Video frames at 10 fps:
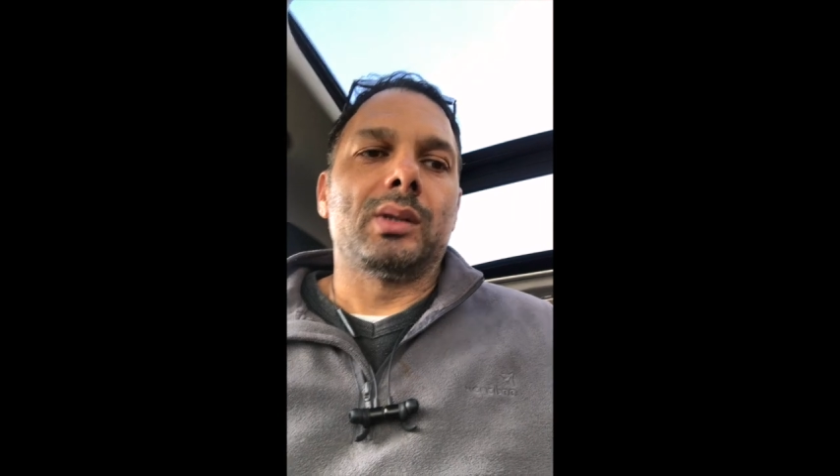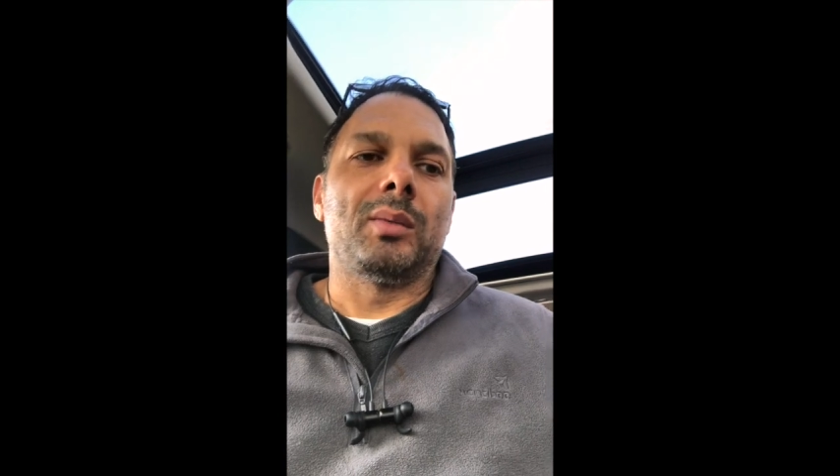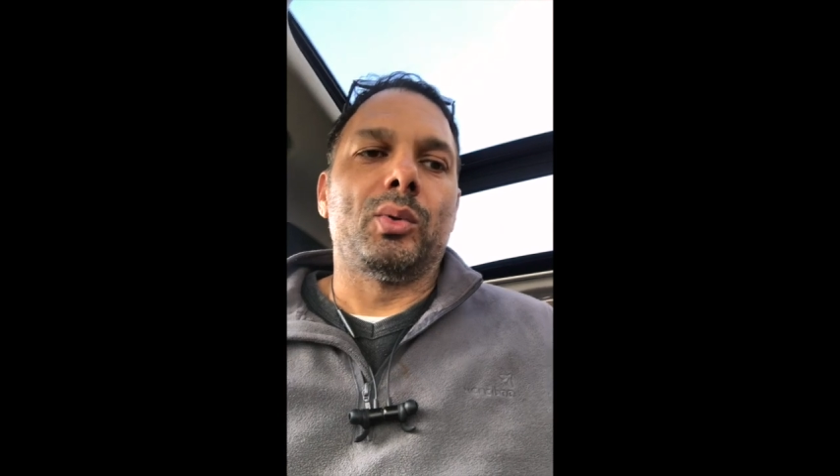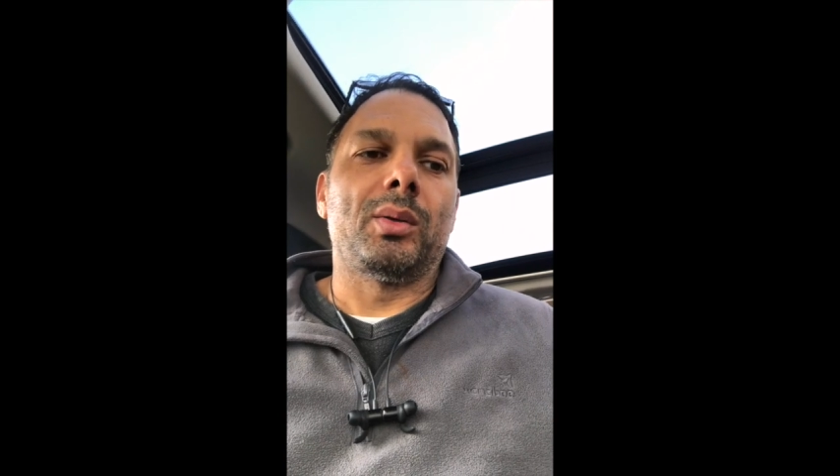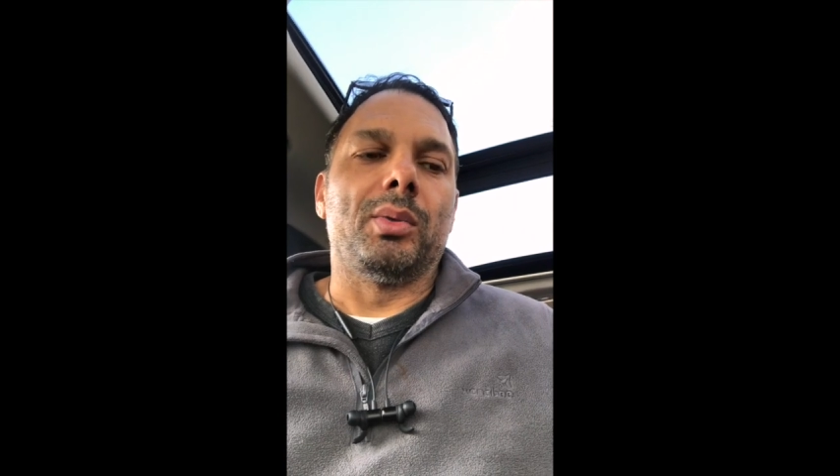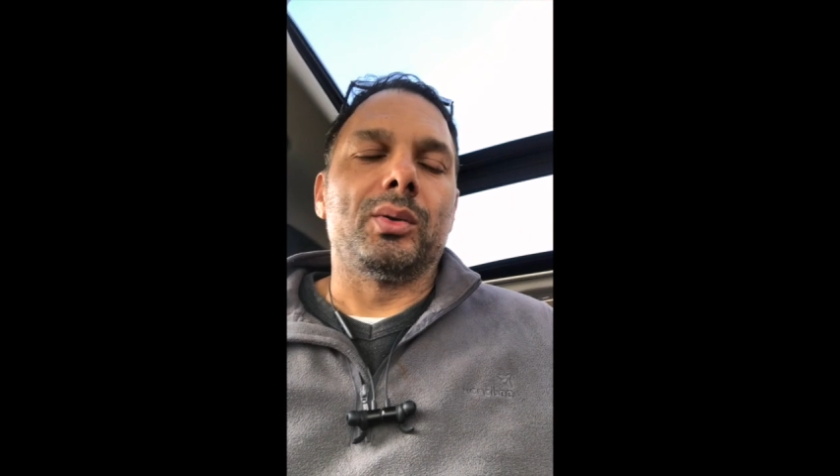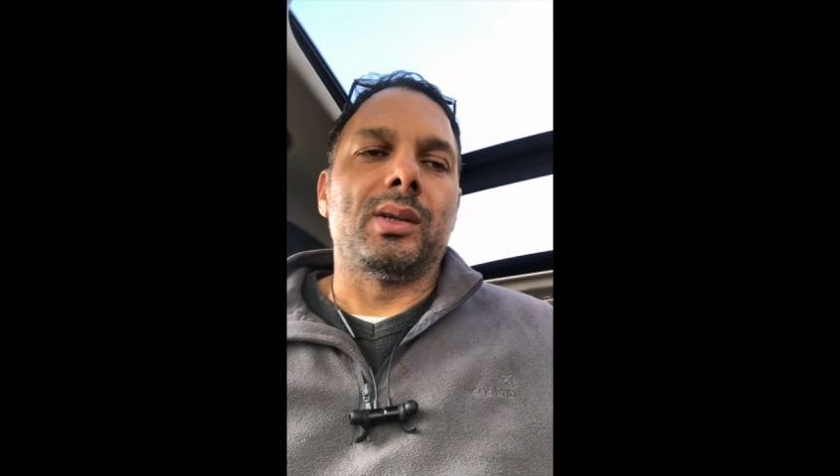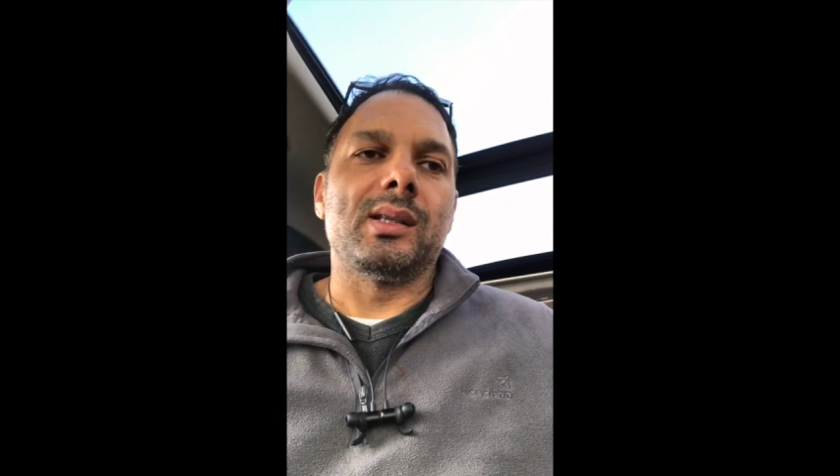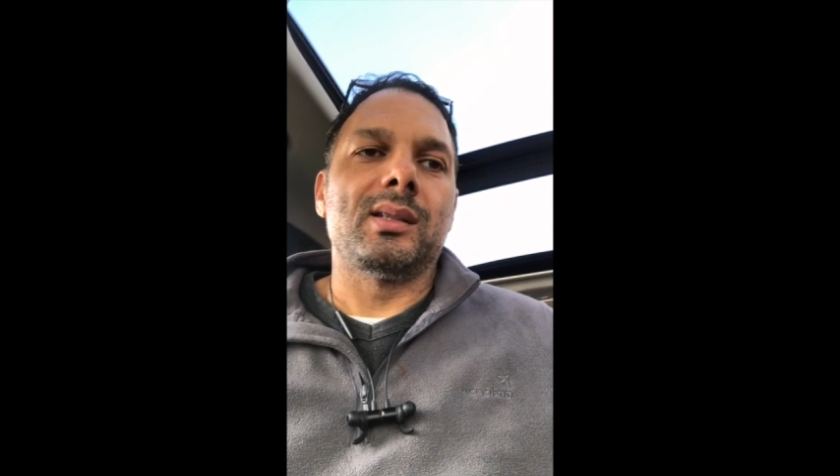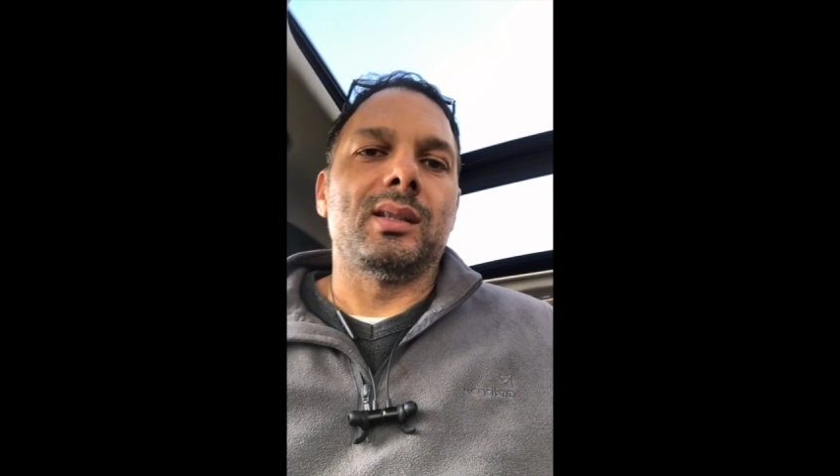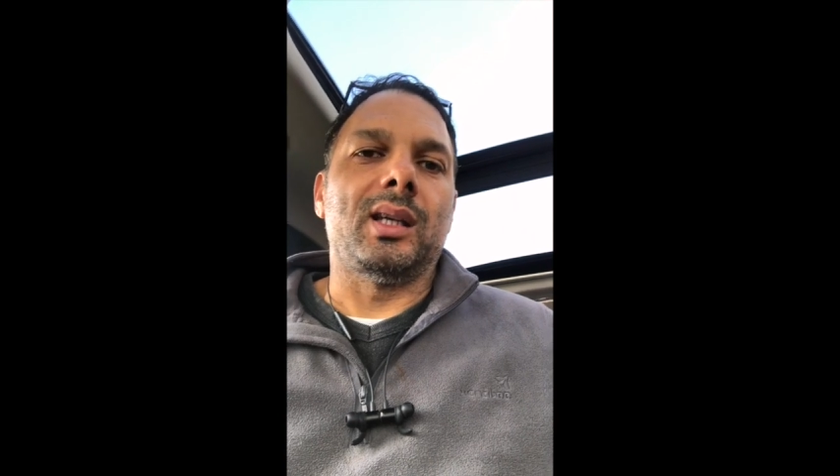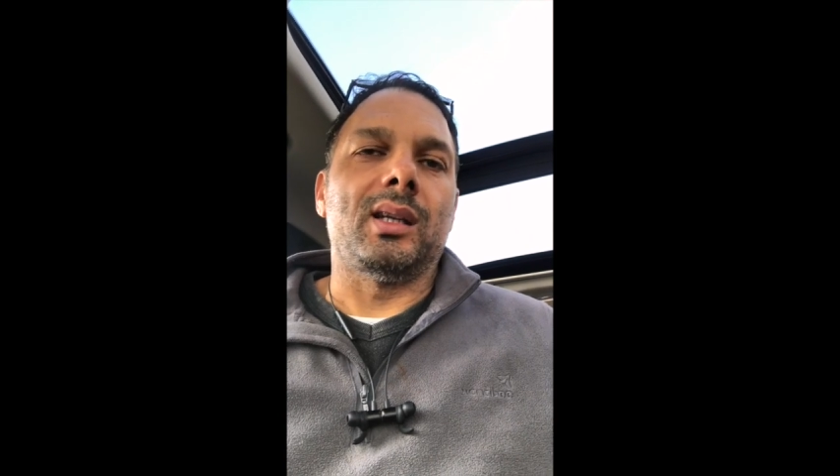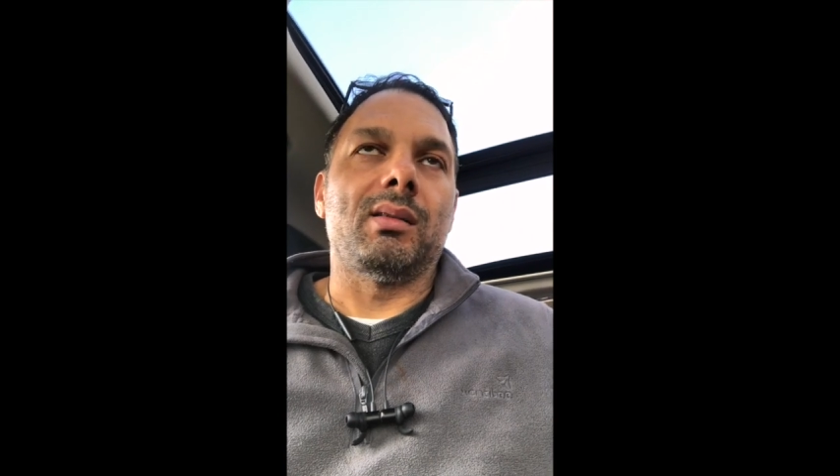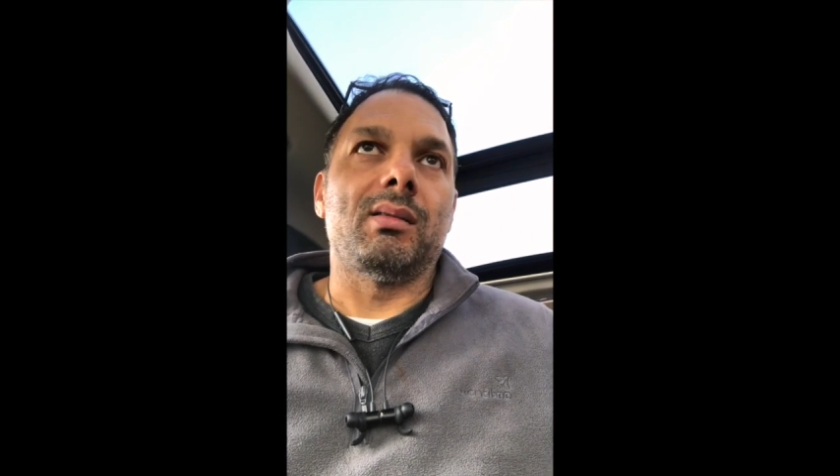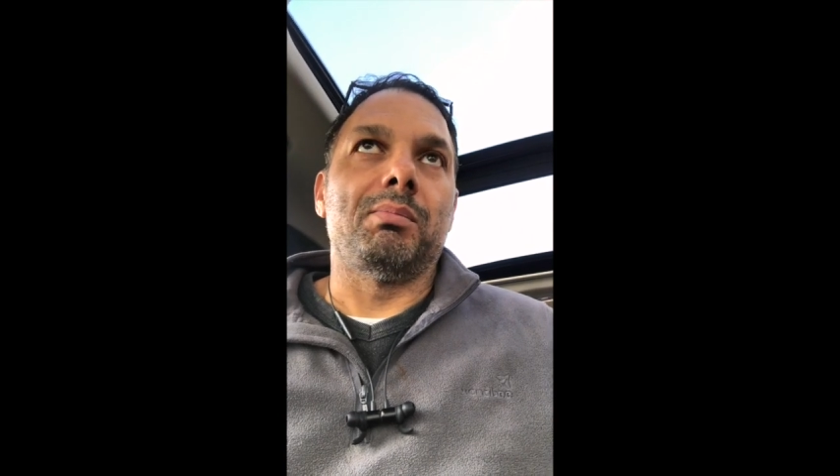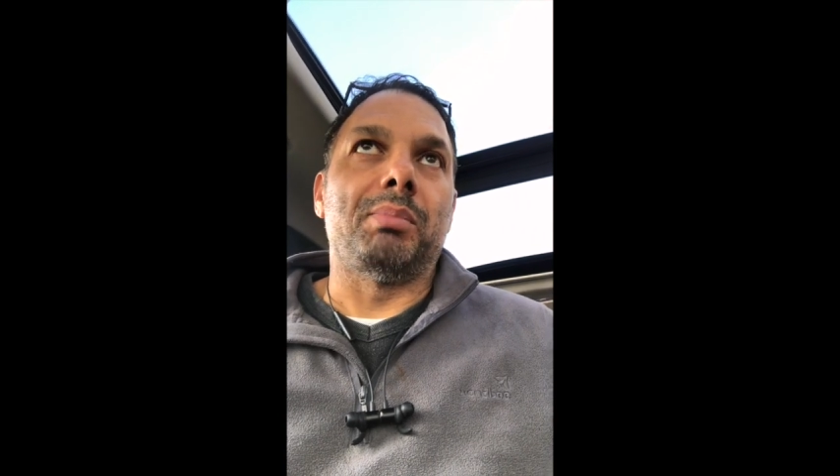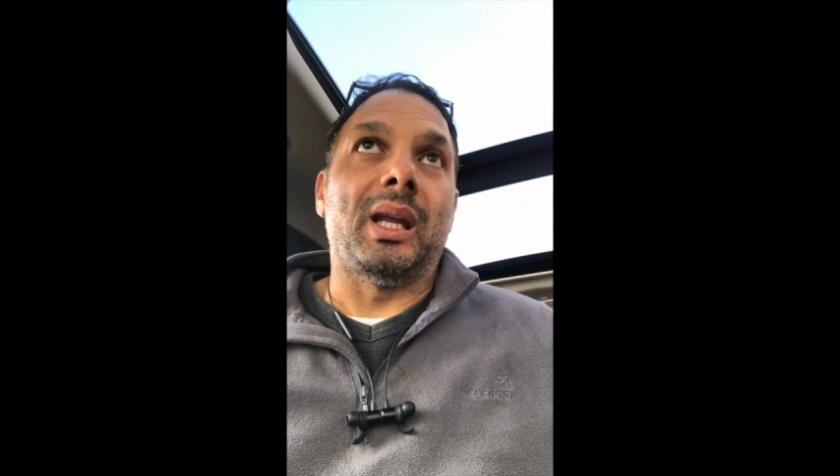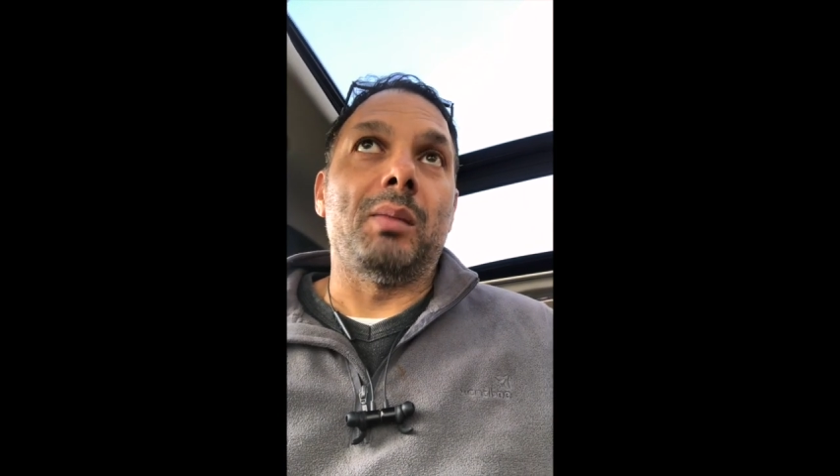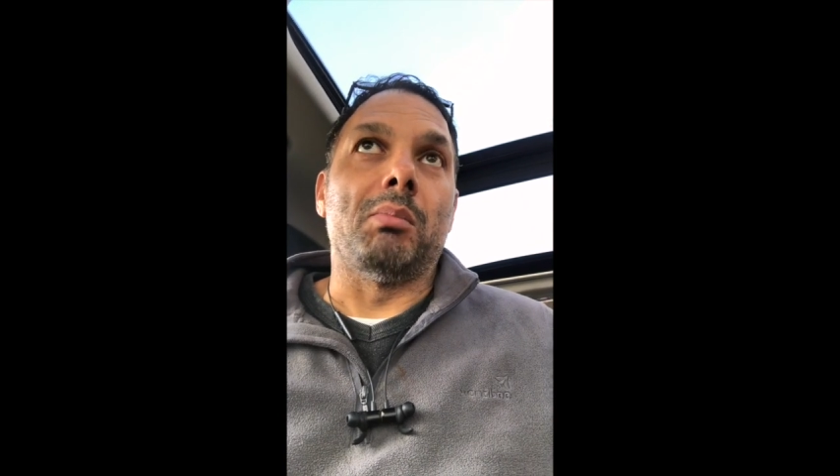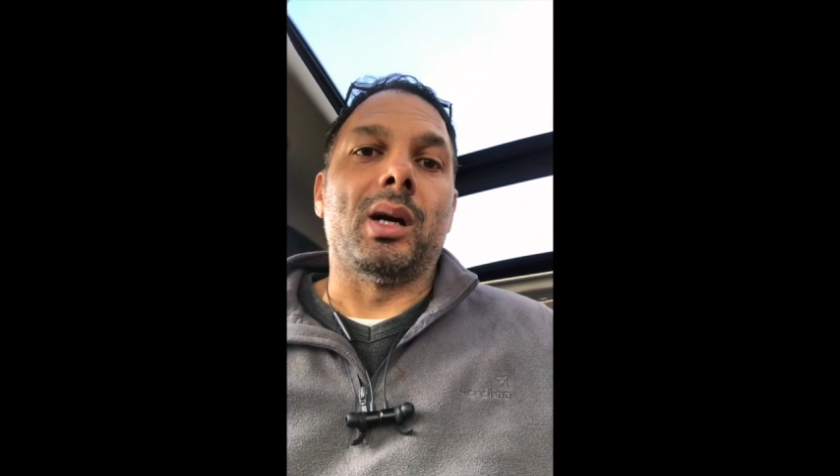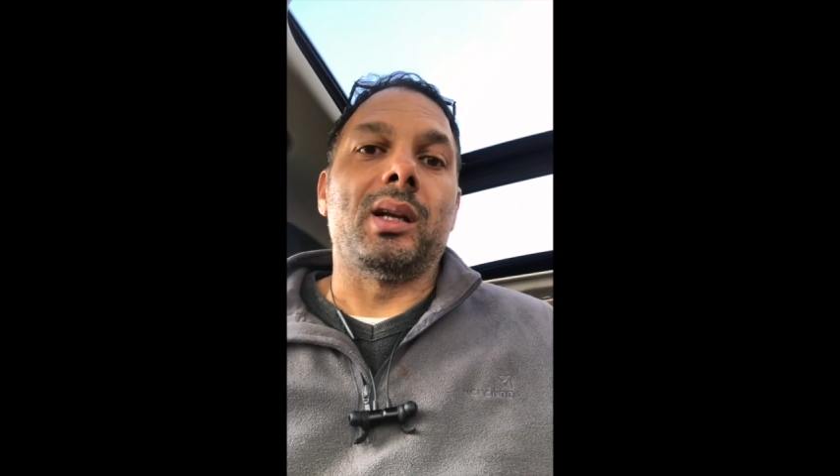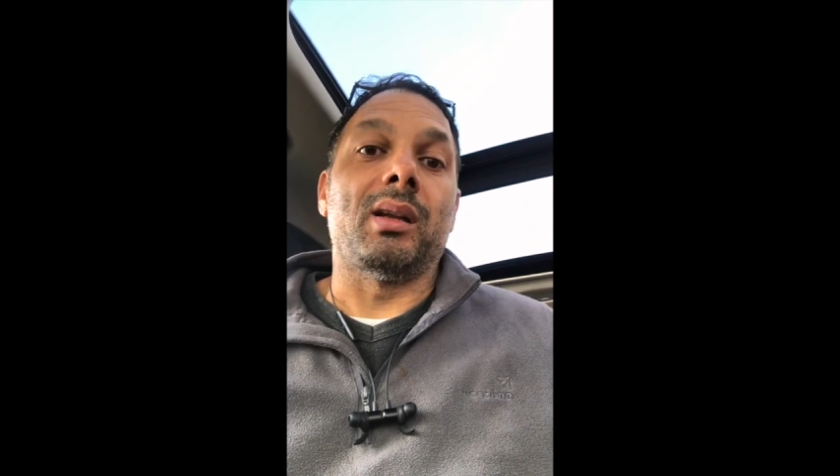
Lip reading: I bought a boat recently, and bear in mind,